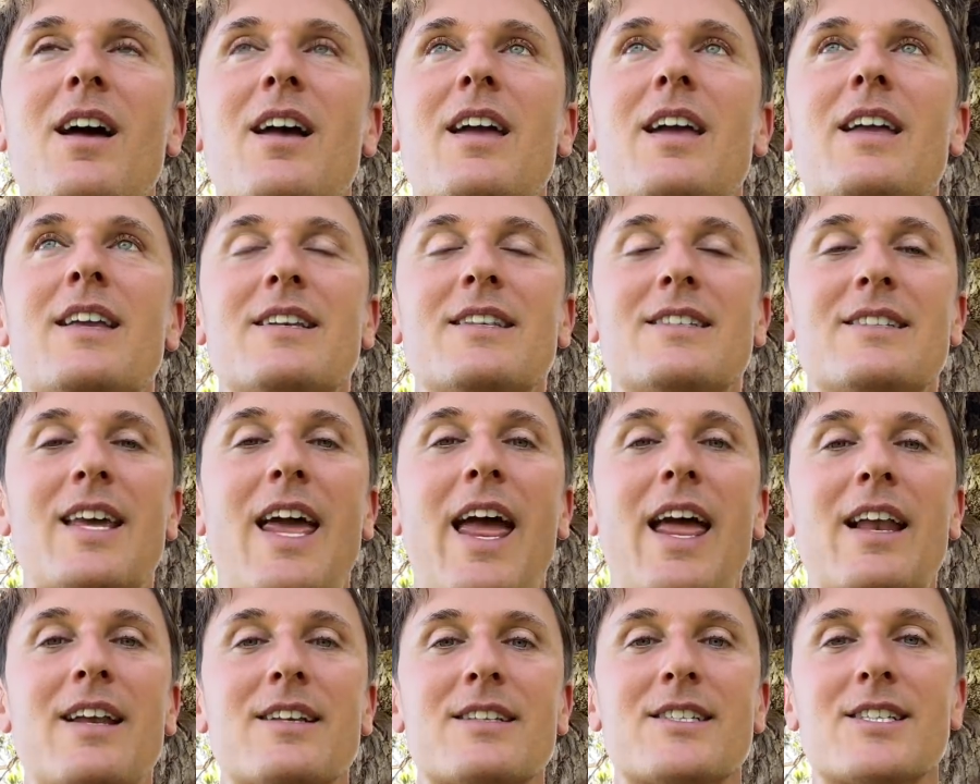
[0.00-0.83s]

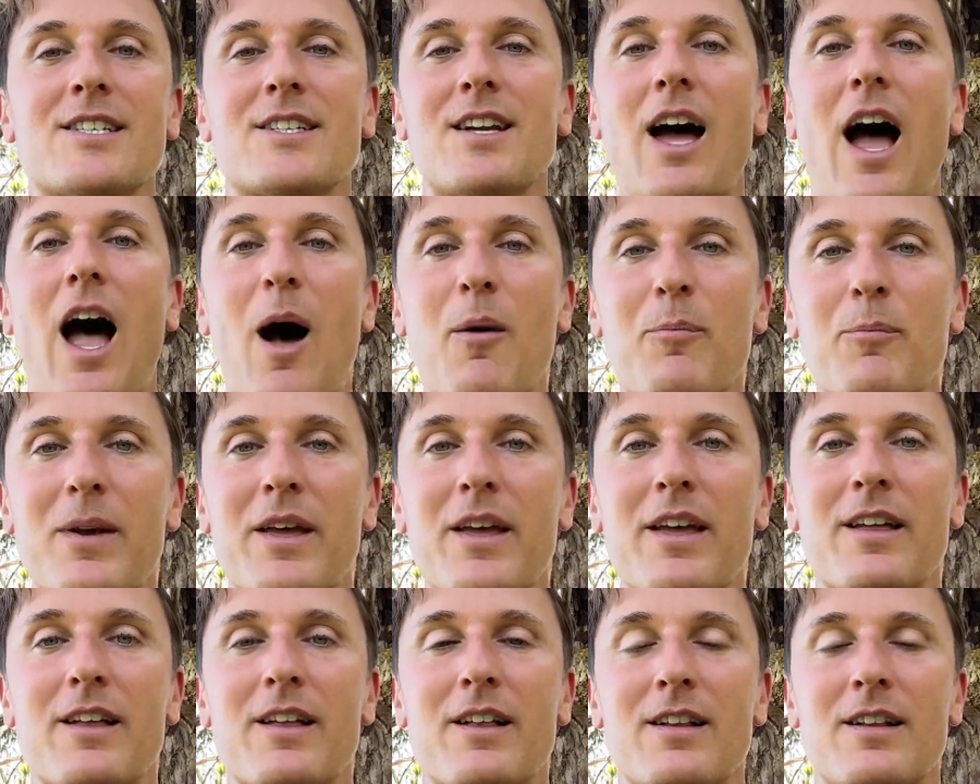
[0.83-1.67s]
intense
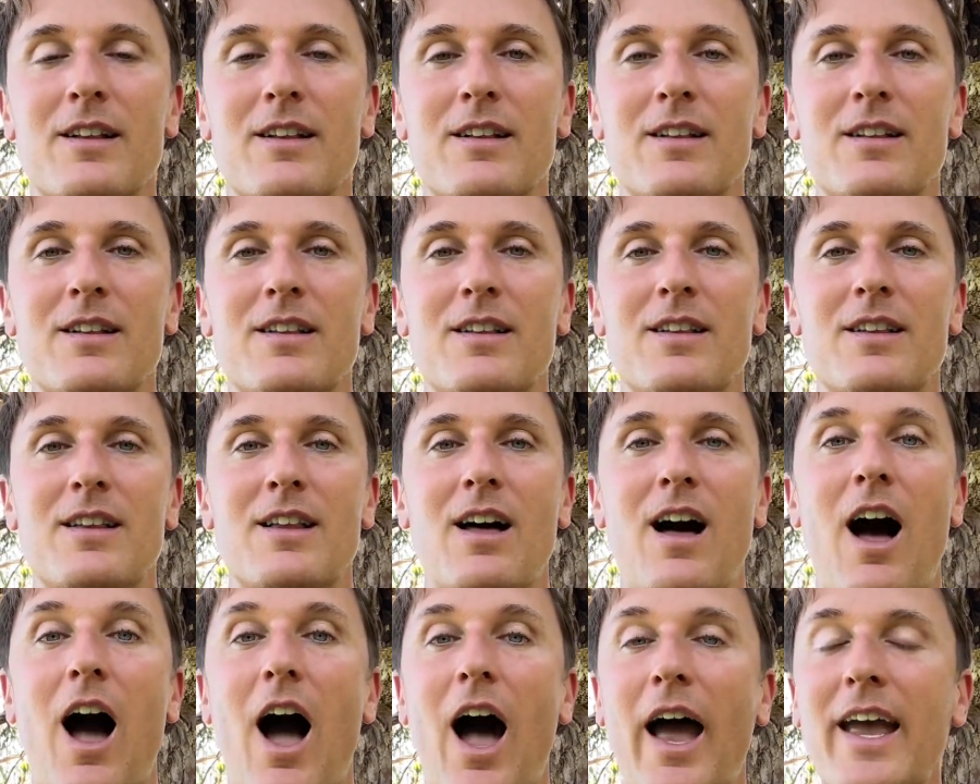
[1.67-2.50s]
uphill
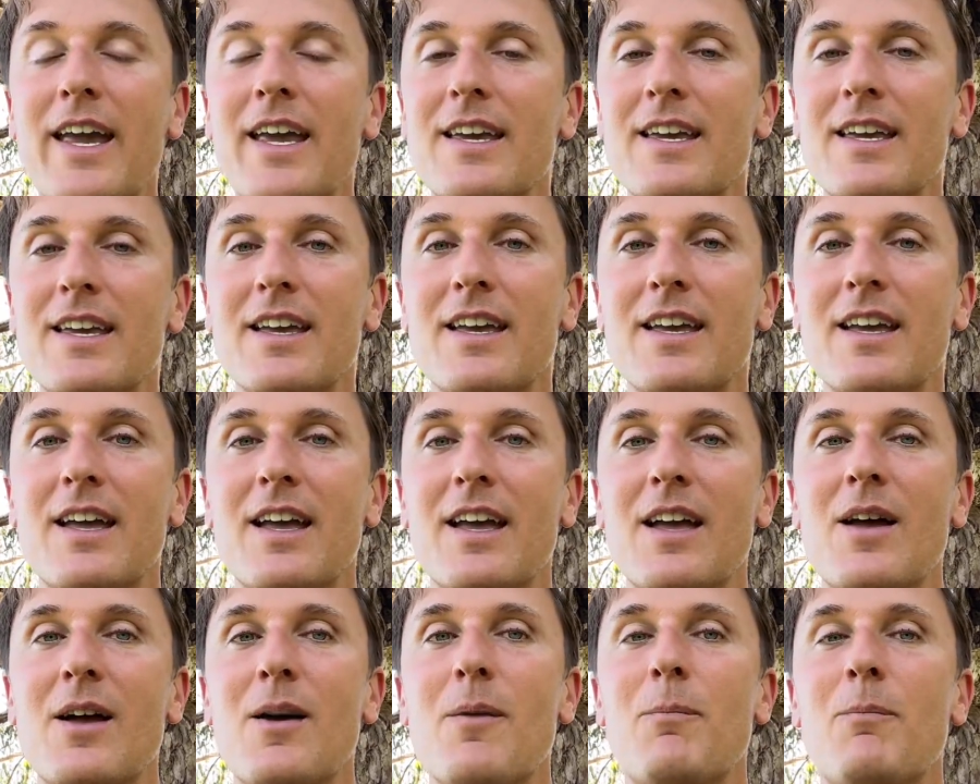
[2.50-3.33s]
hike,
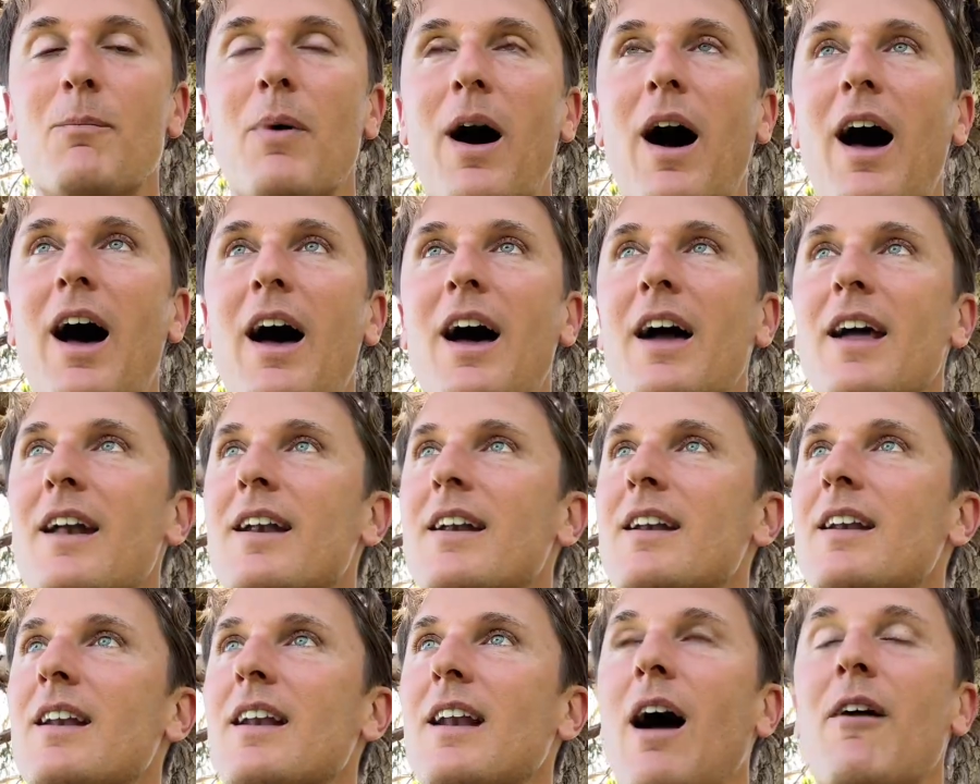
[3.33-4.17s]
but
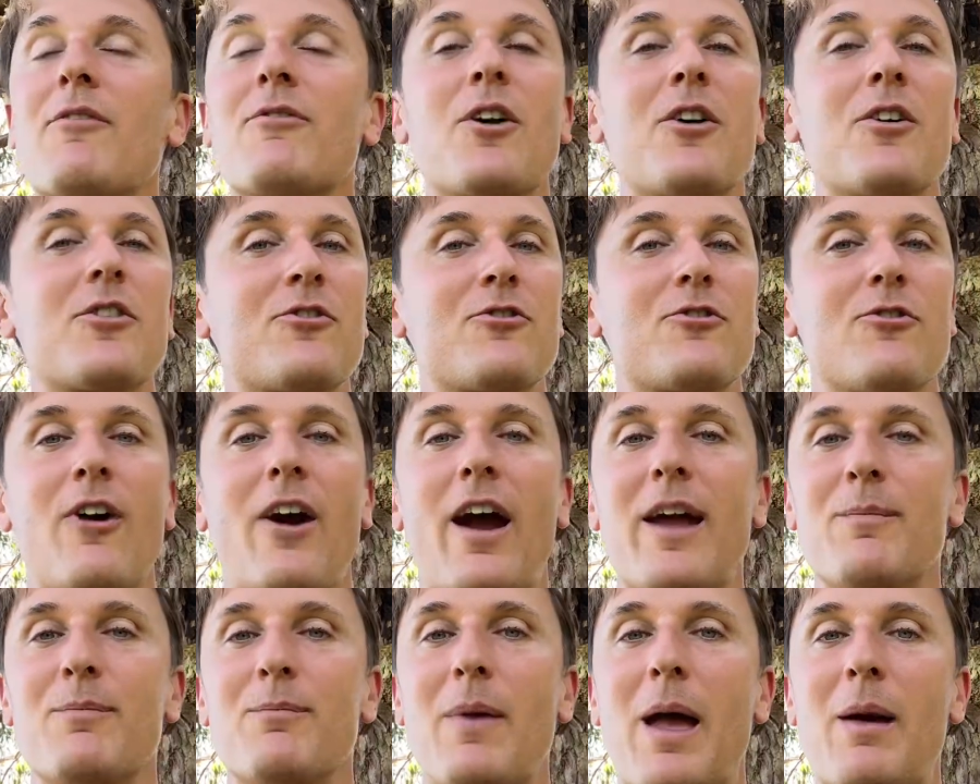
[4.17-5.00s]
I've got
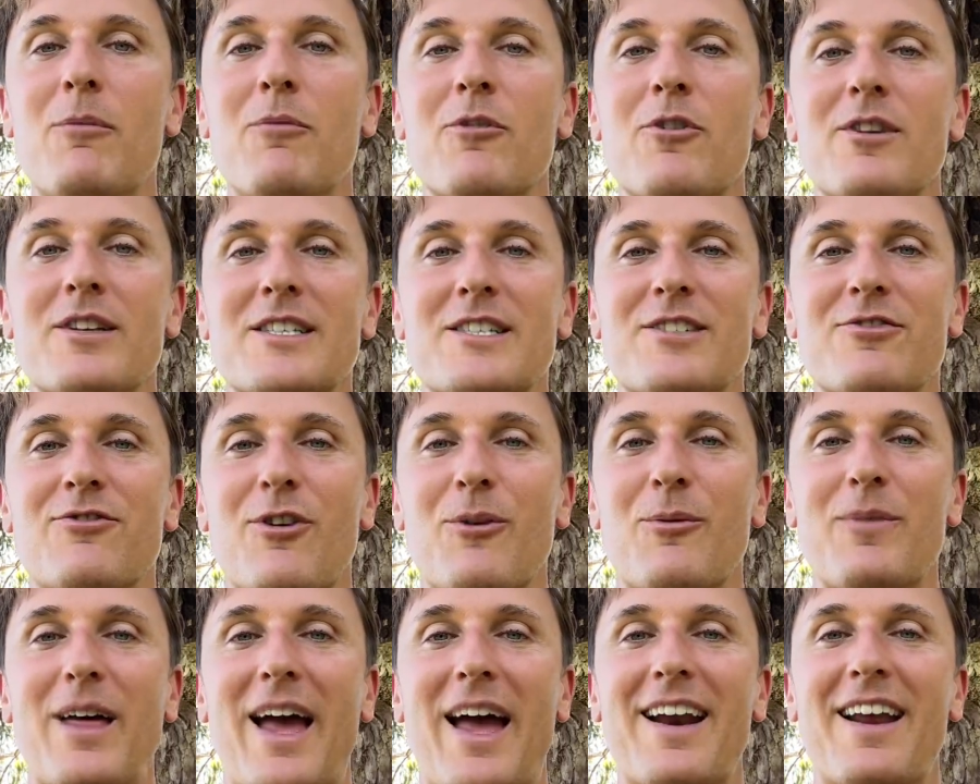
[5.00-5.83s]
great memories
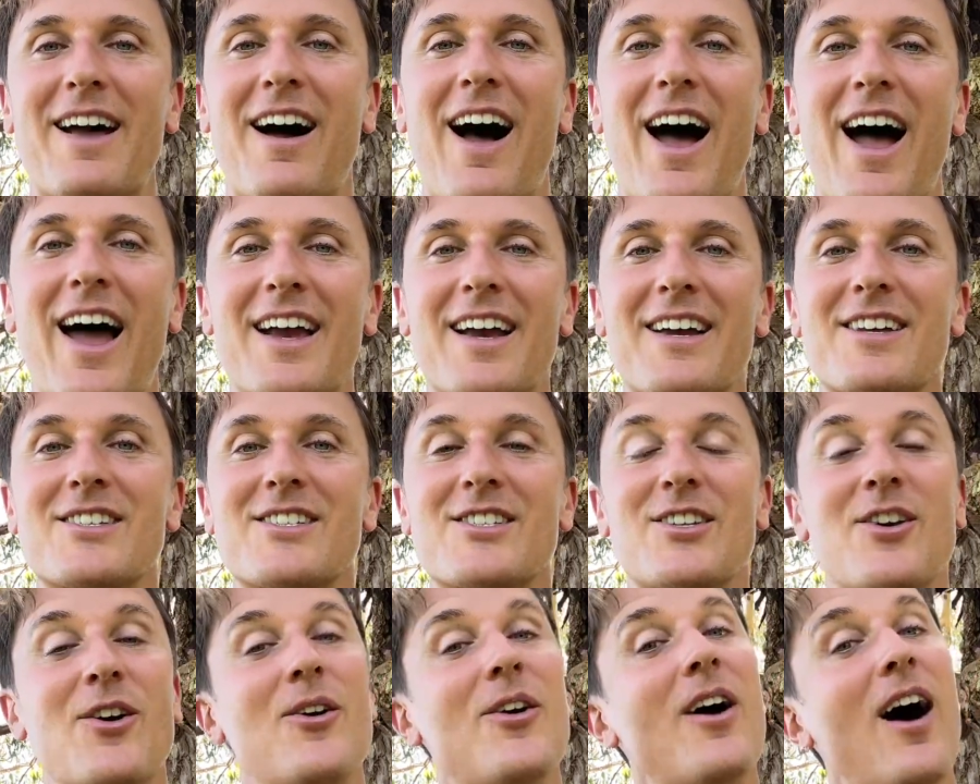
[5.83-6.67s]
from that hike,
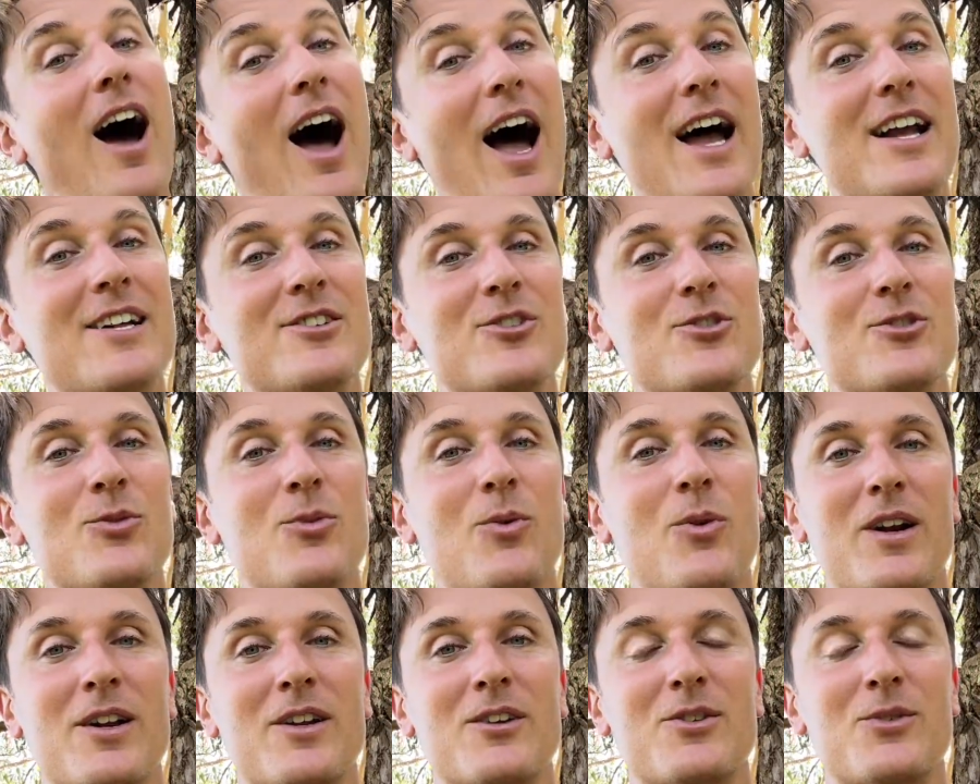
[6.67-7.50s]
so I do
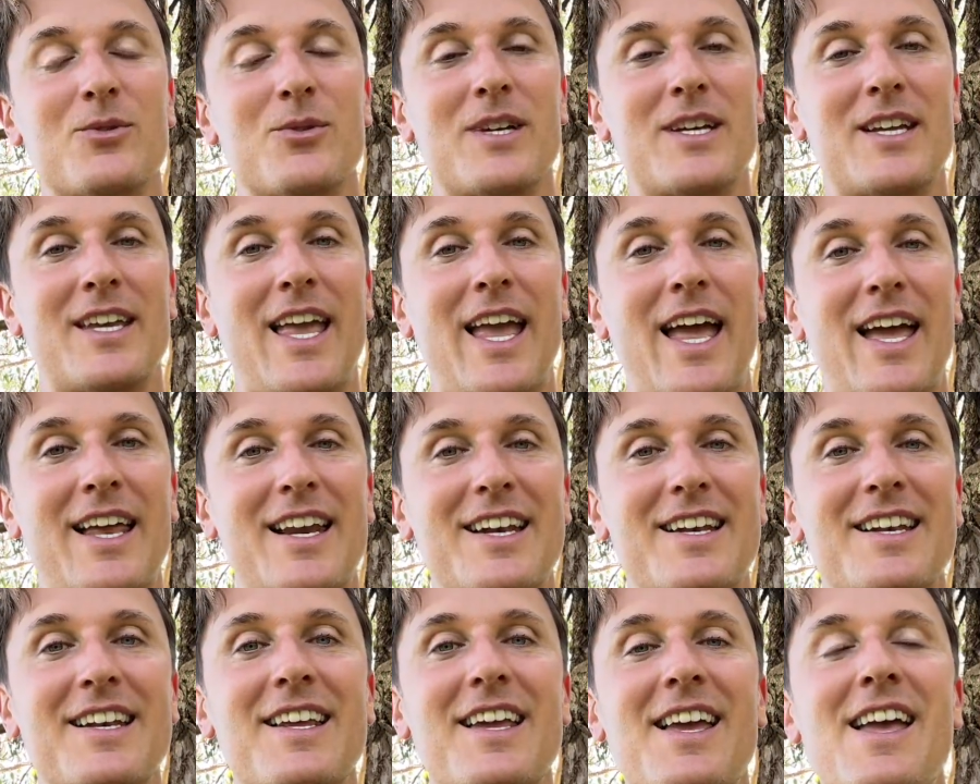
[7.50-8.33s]
want to do it
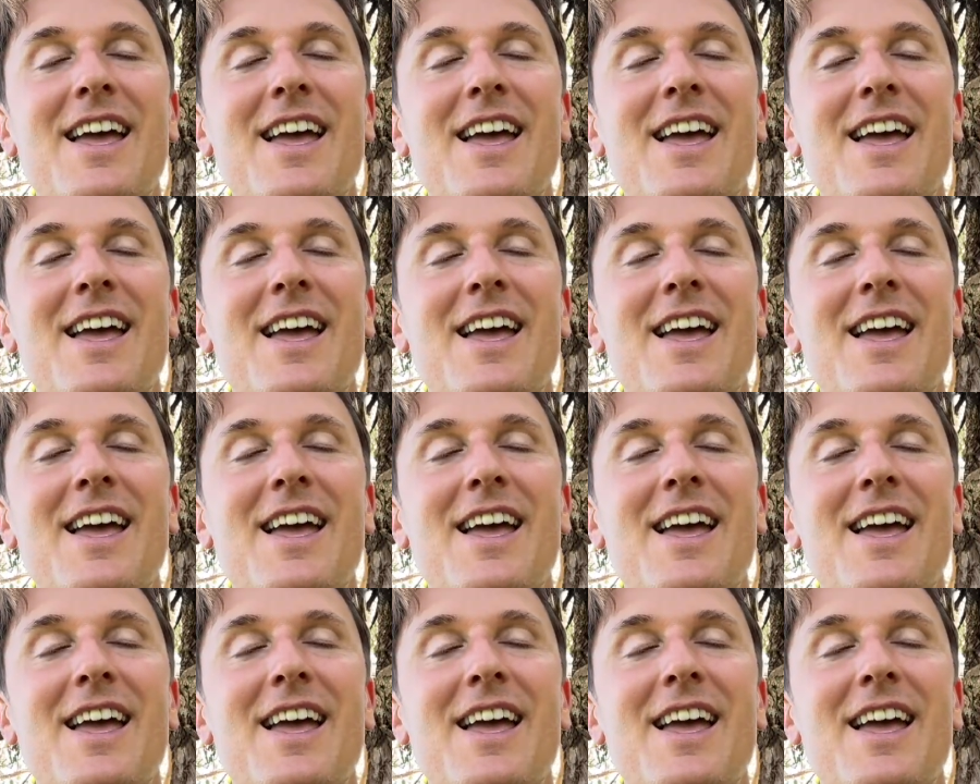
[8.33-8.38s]
again.